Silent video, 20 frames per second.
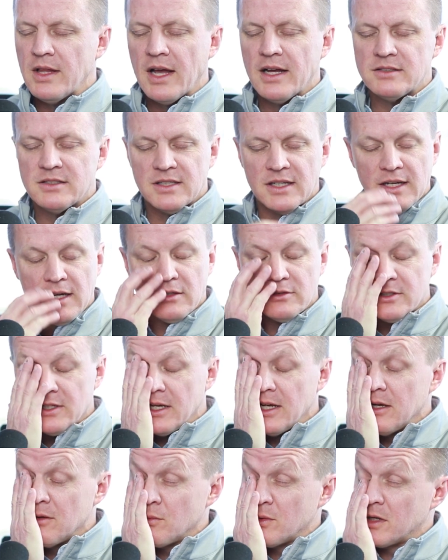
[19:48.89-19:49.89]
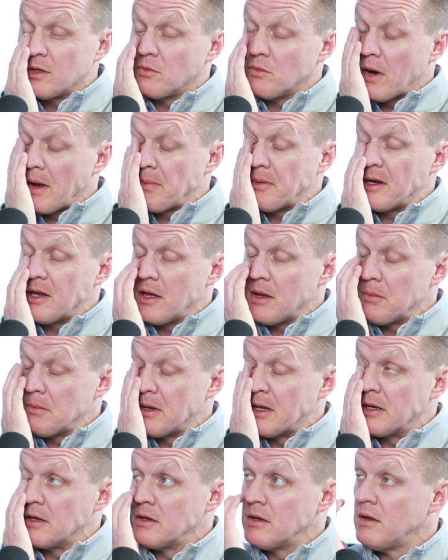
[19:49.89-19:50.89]
last thing I'll say, and we can wrap it up,
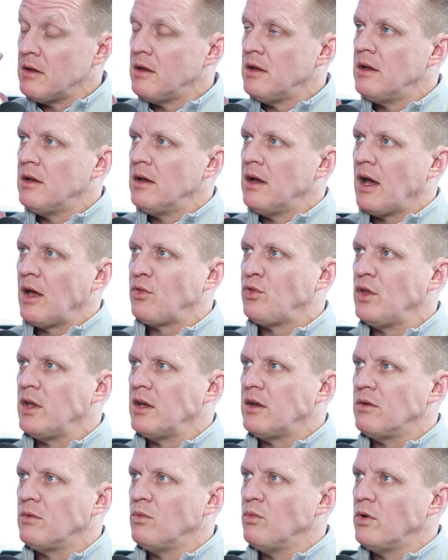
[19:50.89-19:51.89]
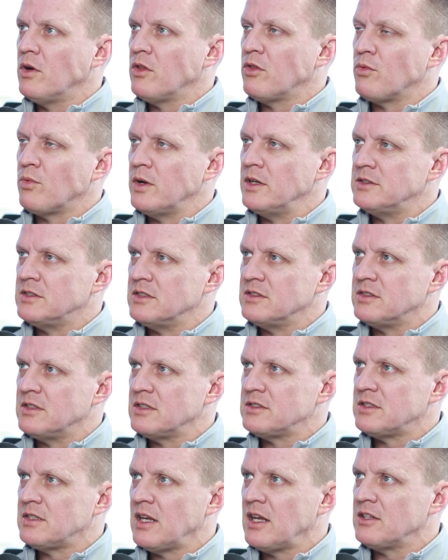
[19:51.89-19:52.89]
but I think one of the reasons
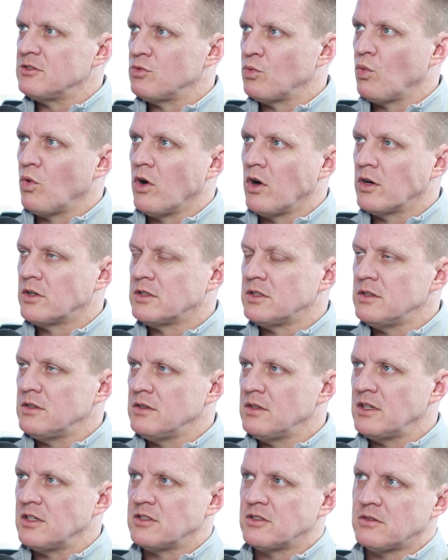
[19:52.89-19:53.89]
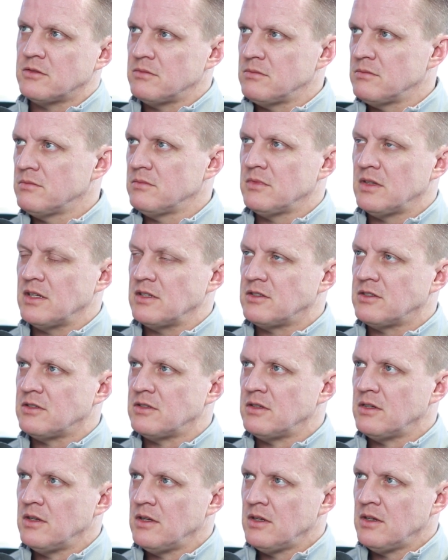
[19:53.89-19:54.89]
this has worked, this
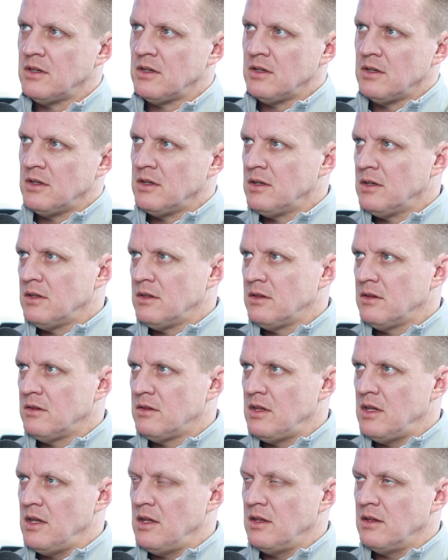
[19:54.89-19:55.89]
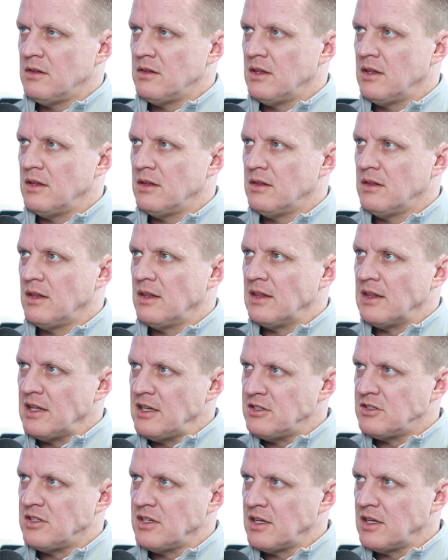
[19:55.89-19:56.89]
the
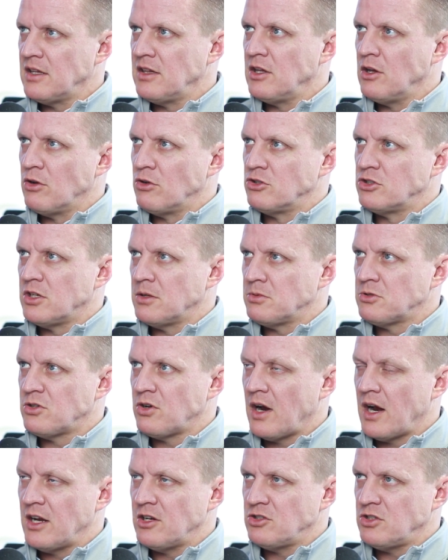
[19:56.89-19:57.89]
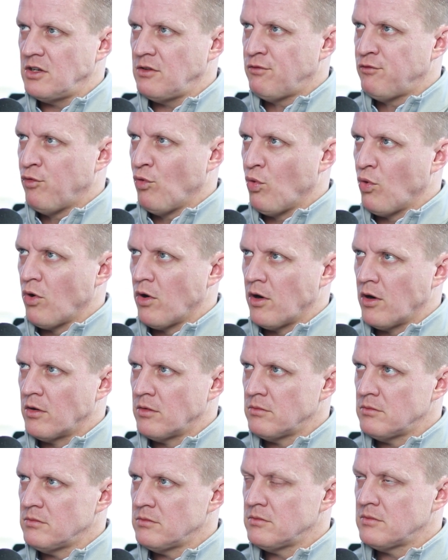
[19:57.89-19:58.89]
leasing and the ownership strategy for
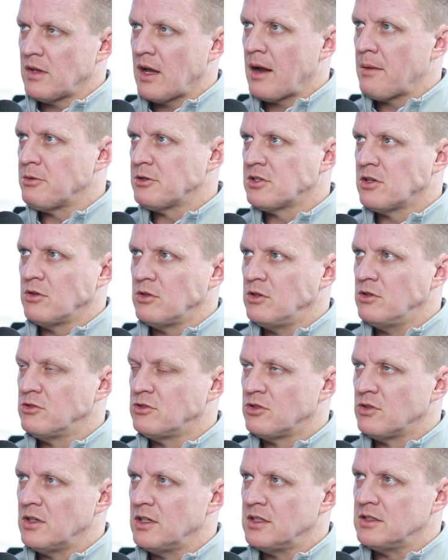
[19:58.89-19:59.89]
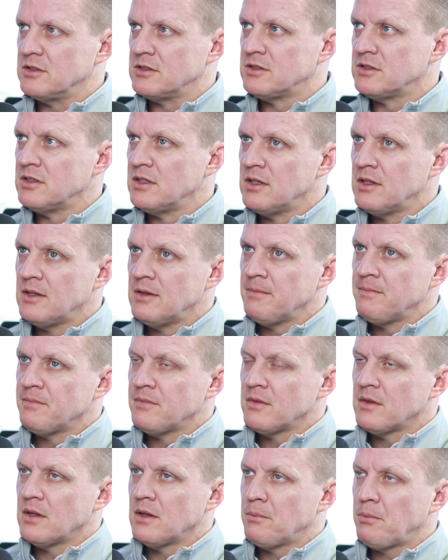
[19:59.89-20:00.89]
the hyperscale user is
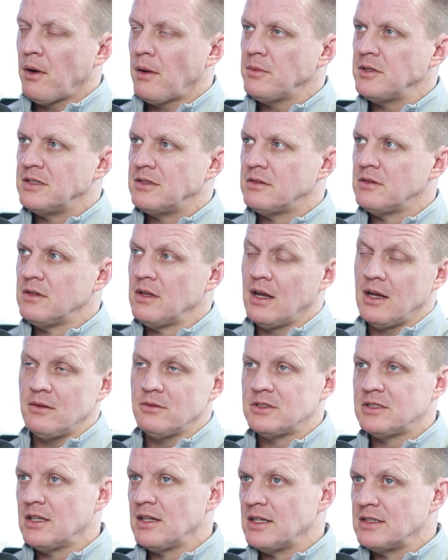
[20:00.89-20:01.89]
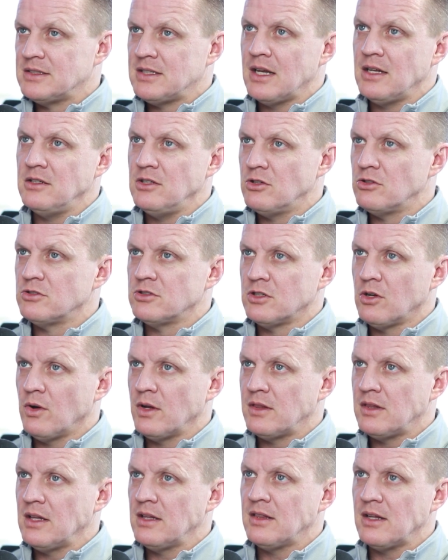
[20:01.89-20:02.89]
probably, I would say, like 10 years ago,
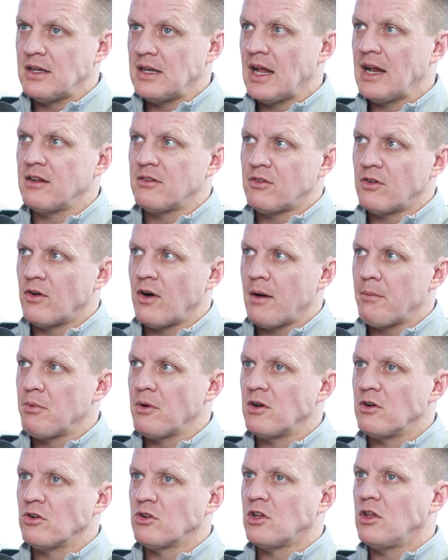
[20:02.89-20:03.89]
I think the data center operator